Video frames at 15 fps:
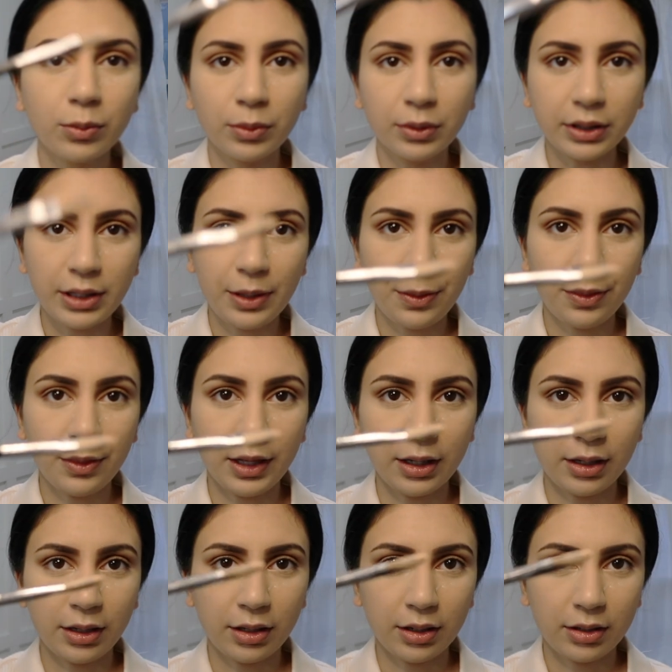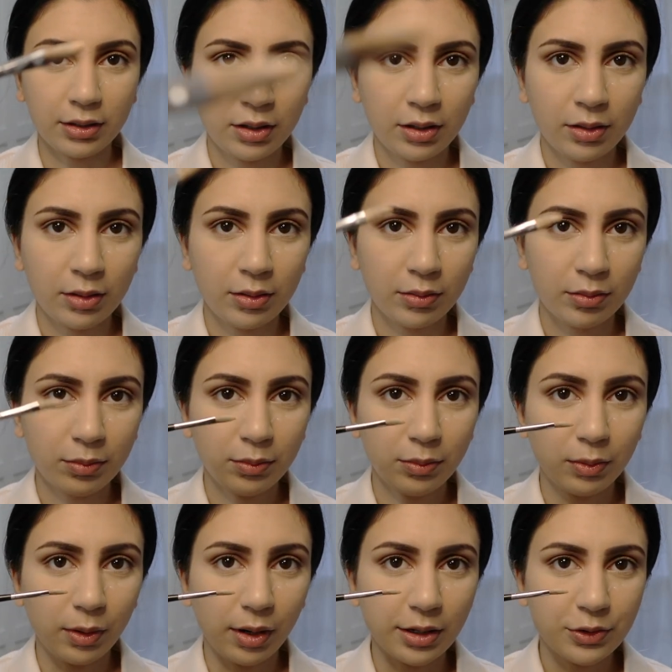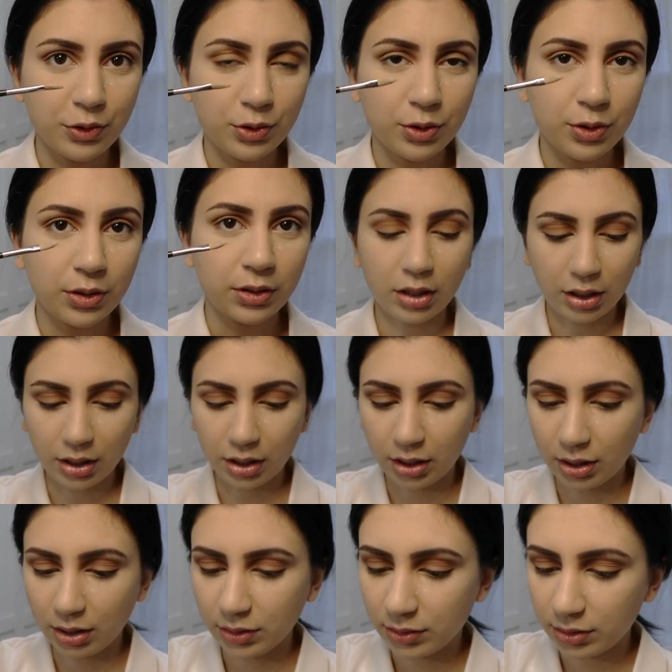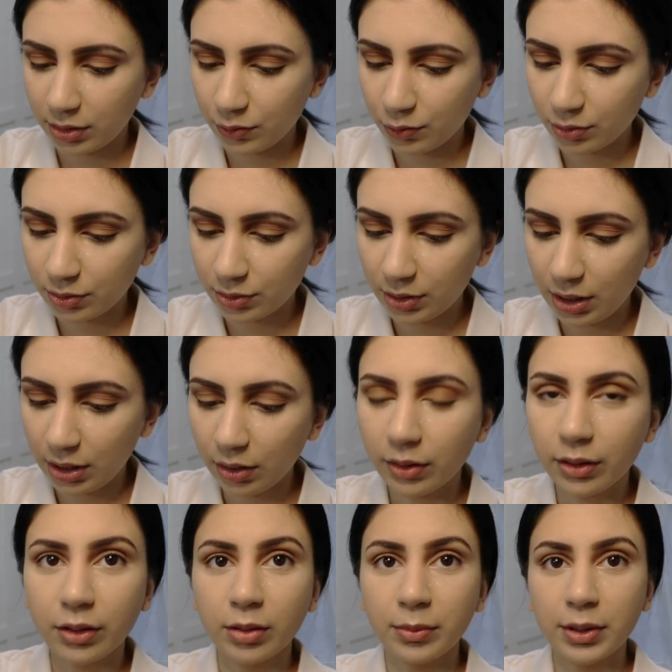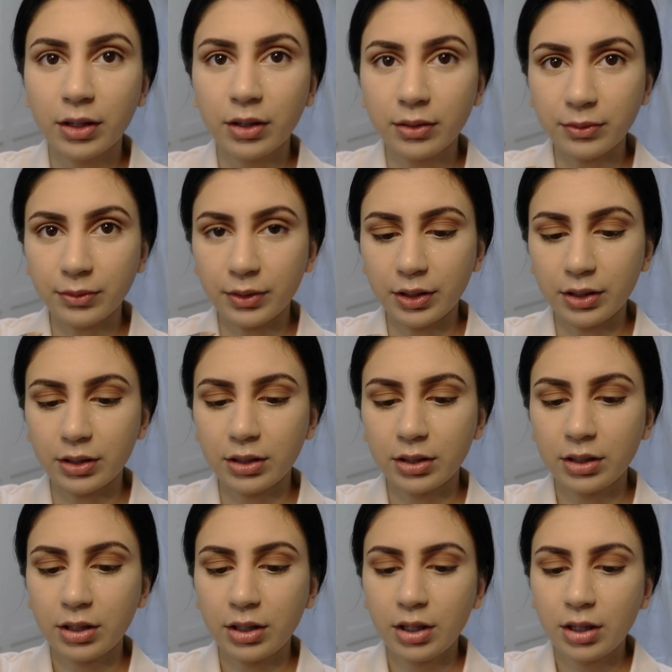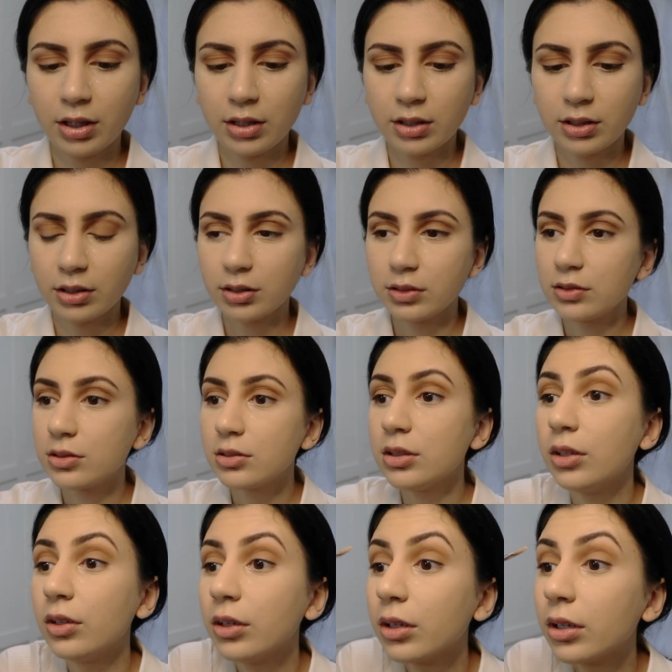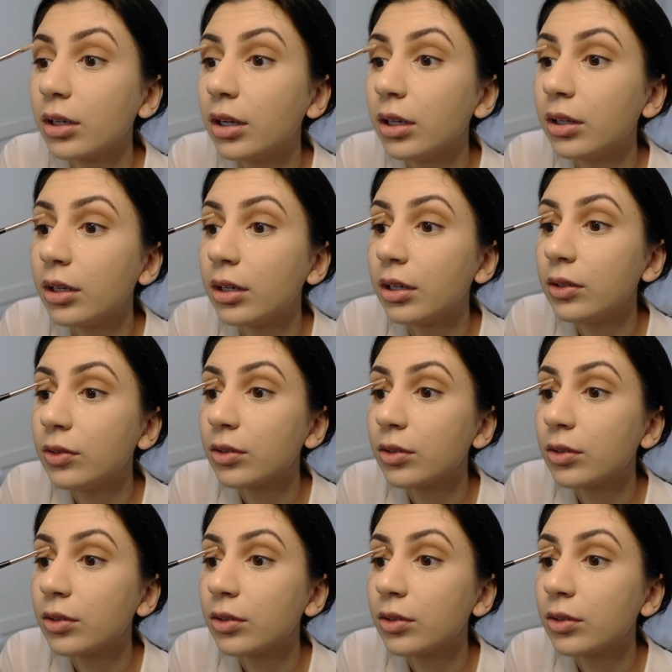a really thin brush, and I just take a little bit of the concealer, and then I